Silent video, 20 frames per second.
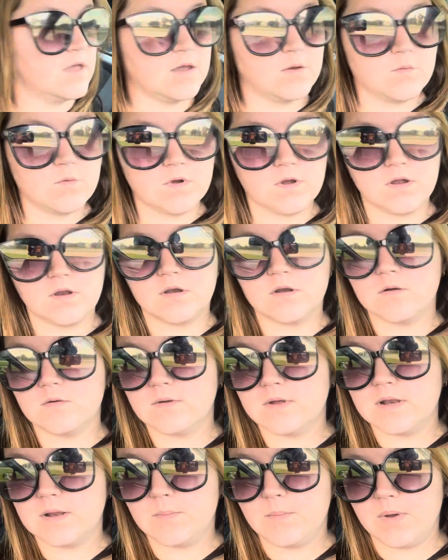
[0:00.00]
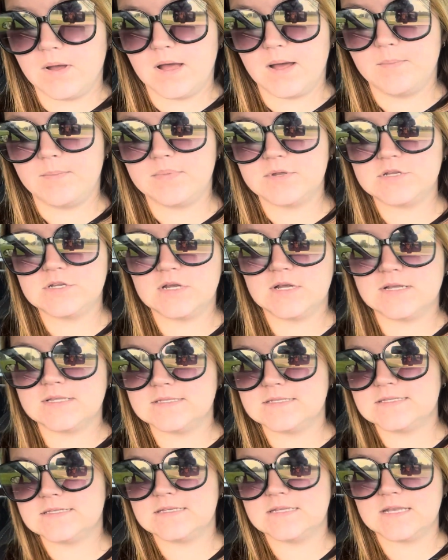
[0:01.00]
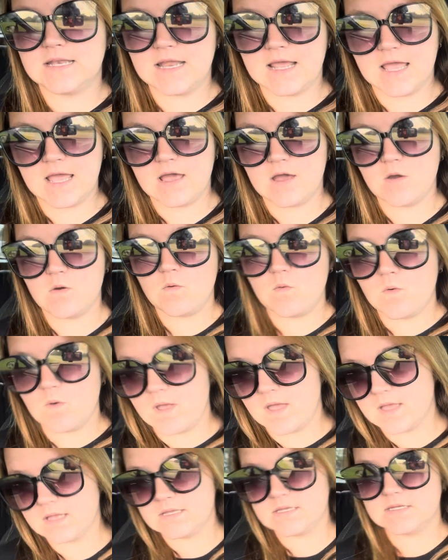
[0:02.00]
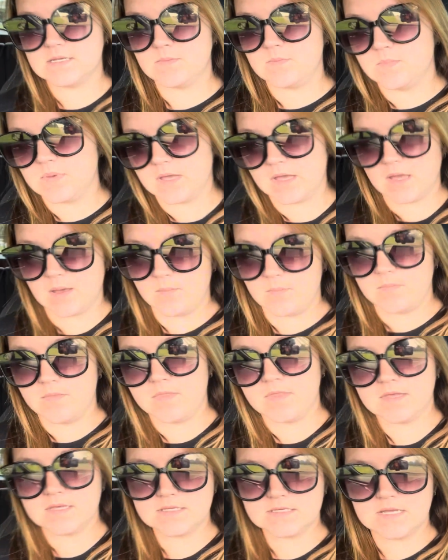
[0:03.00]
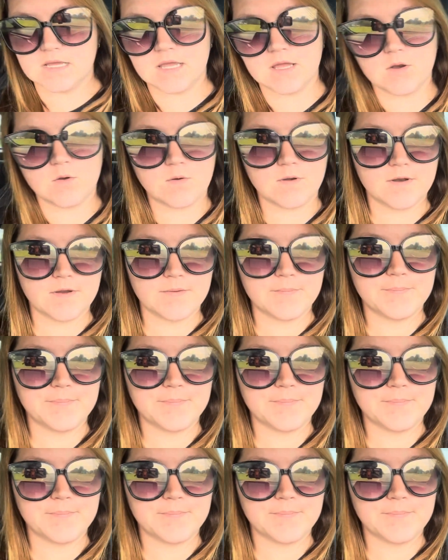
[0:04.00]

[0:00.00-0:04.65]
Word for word: we're on our way to Papa John's now to pick up the second order.